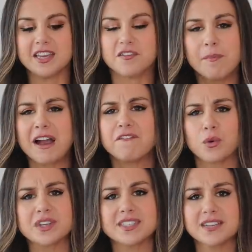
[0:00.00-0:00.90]
If my
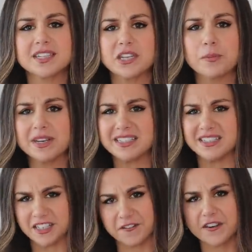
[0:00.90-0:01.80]
voice sounds a little
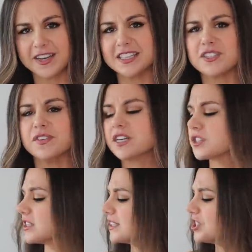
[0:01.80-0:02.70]
bit different in this video,
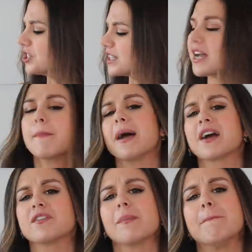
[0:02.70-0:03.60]
it's because I just got
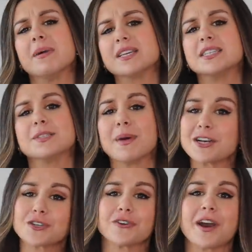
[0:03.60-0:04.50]
back from my bestie's
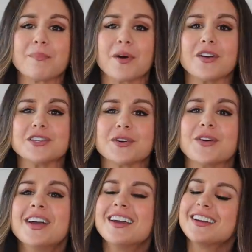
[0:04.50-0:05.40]
bachelorette party.
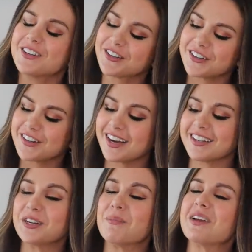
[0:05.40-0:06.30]
So your girl
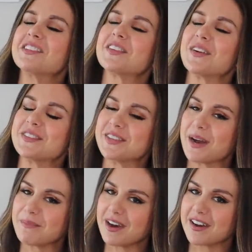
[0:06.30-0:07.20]
got a little bit turns
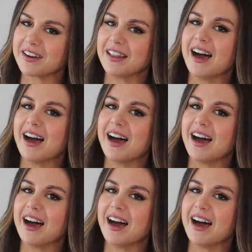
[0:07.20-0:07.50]
up, not gonna